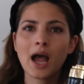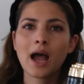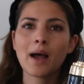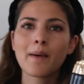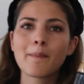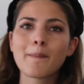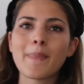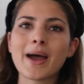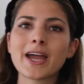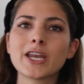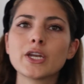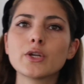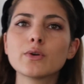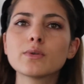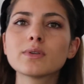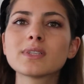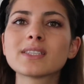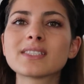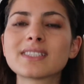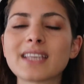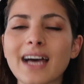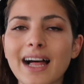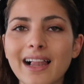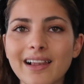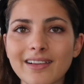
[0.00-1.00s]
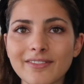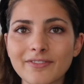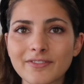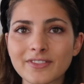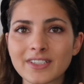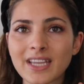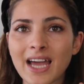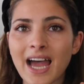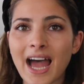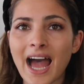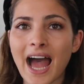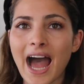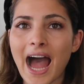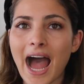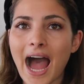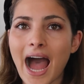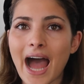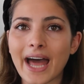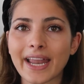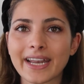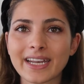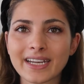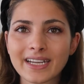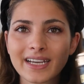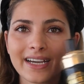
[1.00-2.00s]
my new self
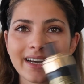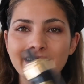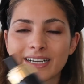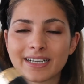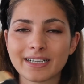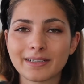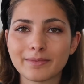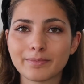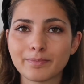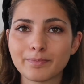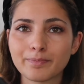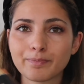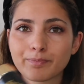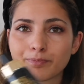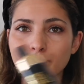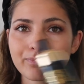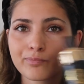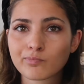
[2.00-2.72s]
tan,